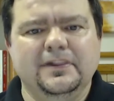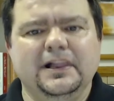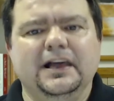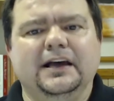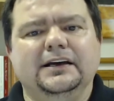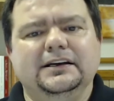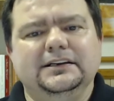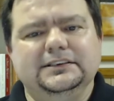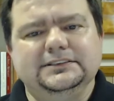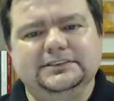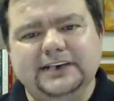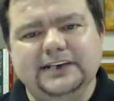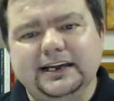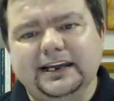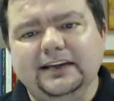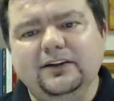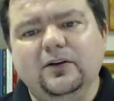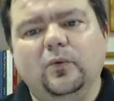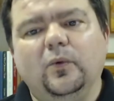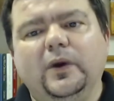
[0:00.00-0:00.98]

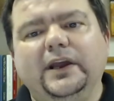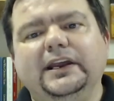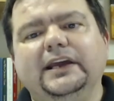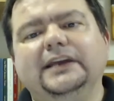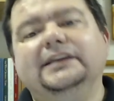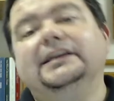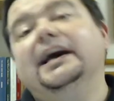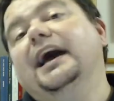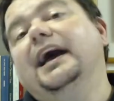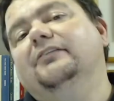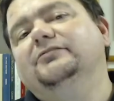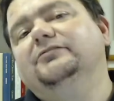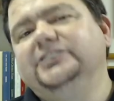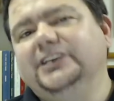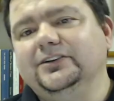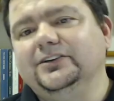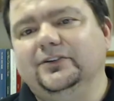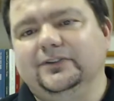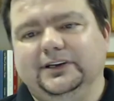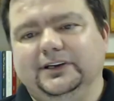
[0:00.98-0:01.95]
Second, we need to have
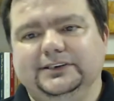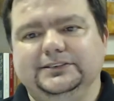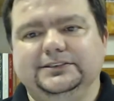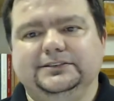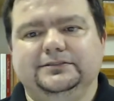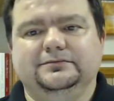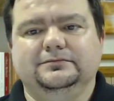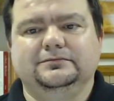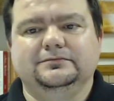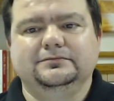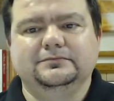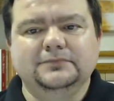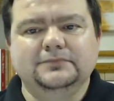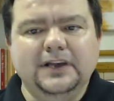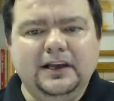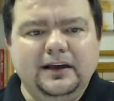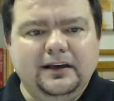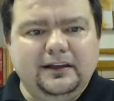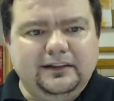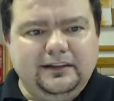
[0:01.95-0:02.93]
gentleness.
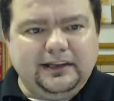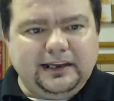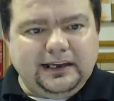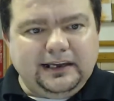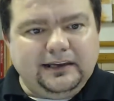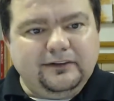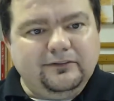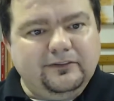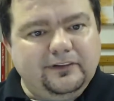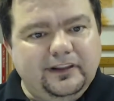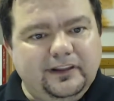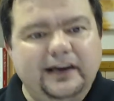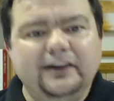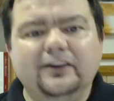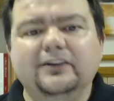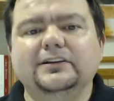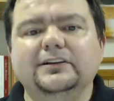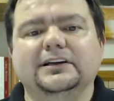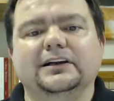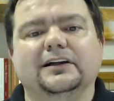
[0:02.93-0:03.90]
The
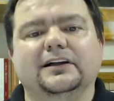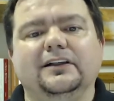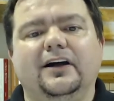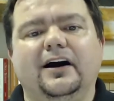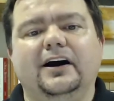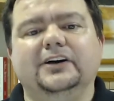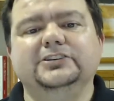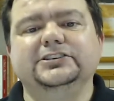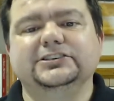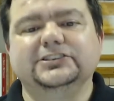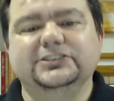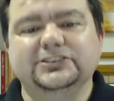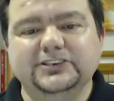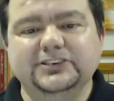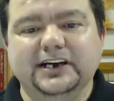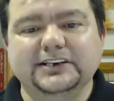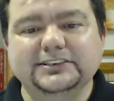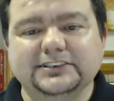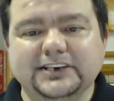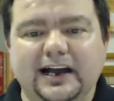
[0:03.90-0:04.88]
letter to the Colossians
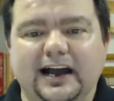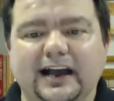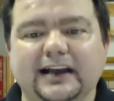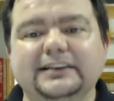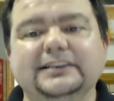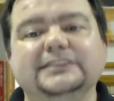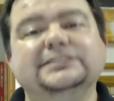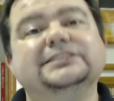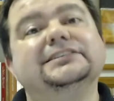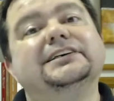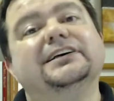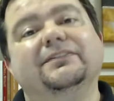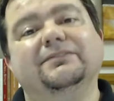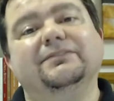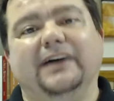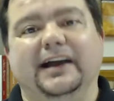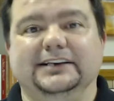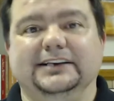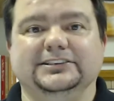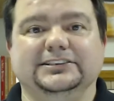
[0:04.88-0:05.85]
says kindness and
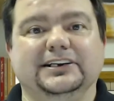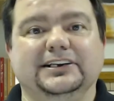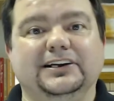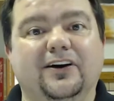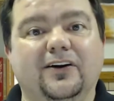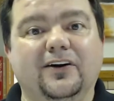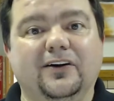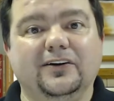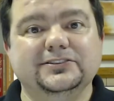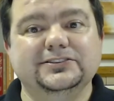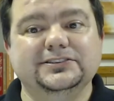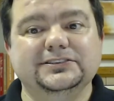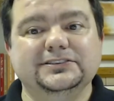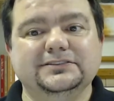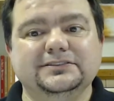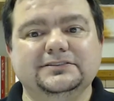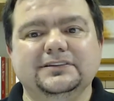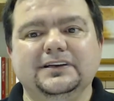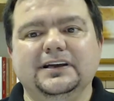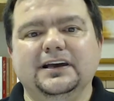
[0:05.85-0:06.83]
compassionate hearts.
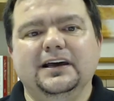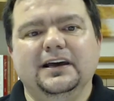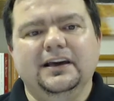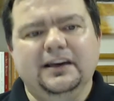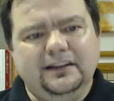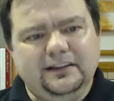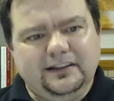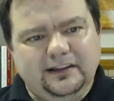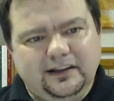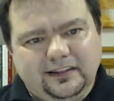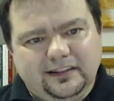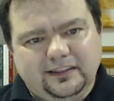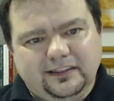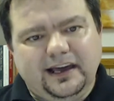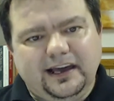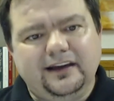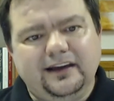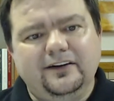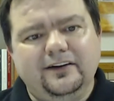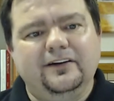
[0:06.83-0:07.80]
The
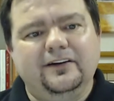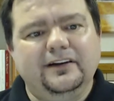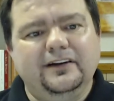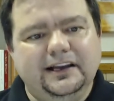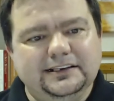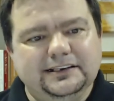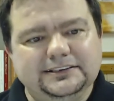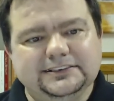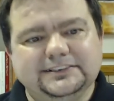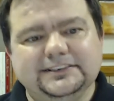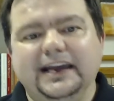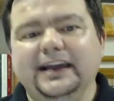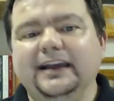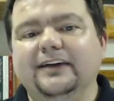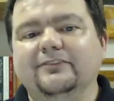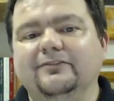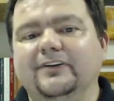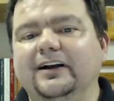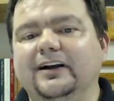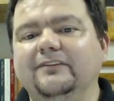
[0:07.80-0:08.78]
letter is
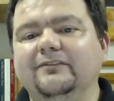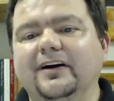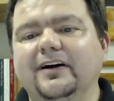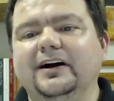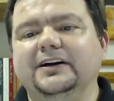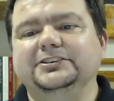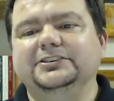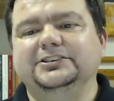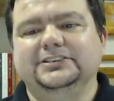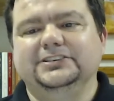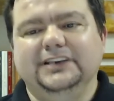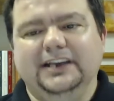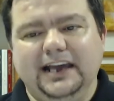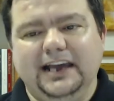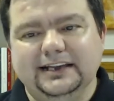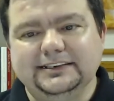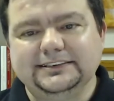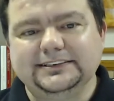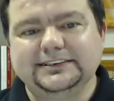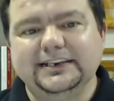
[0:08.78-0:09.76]
saying very much
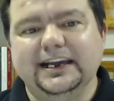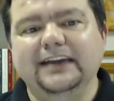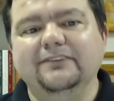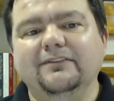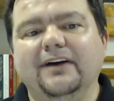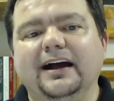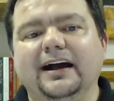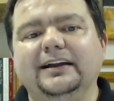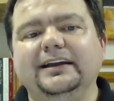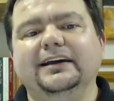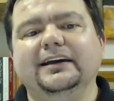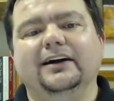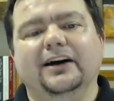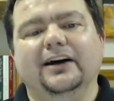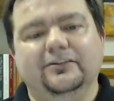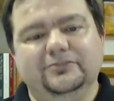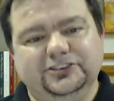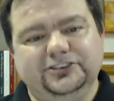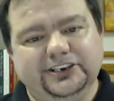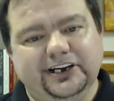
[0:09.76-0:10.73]
that same idea
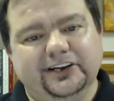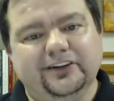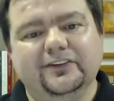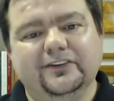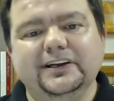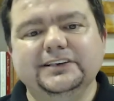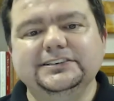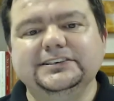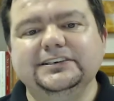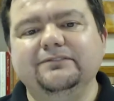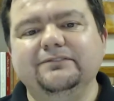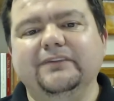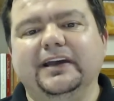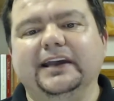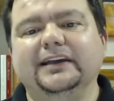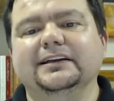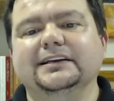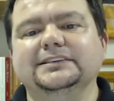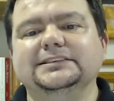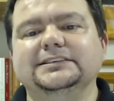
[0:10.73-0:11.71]
of gentleness and
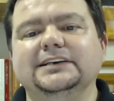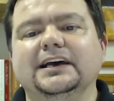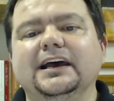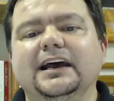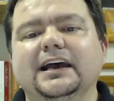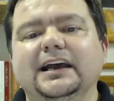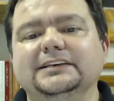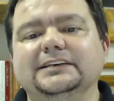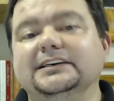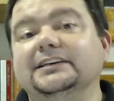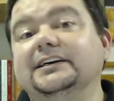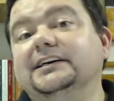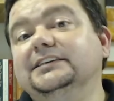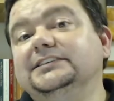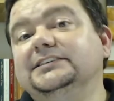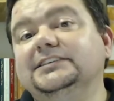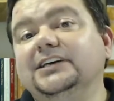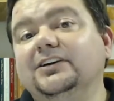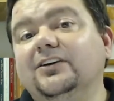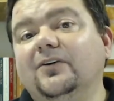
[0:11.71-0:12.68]
meekness is a
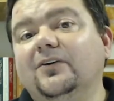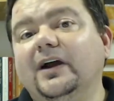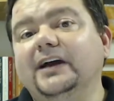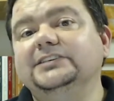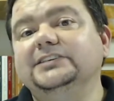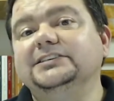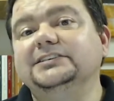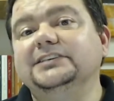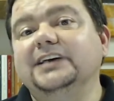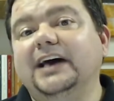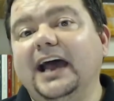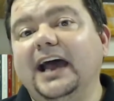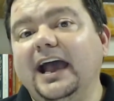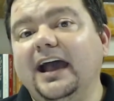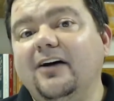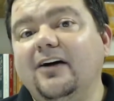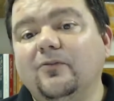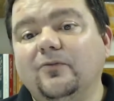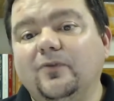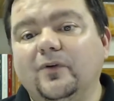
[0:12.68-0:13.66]
consideration to
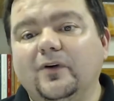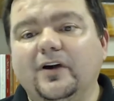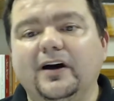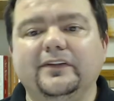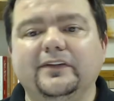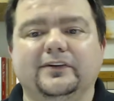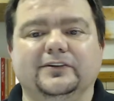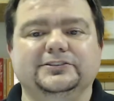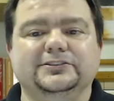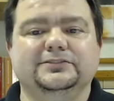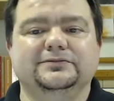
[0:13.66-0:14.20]
have for others,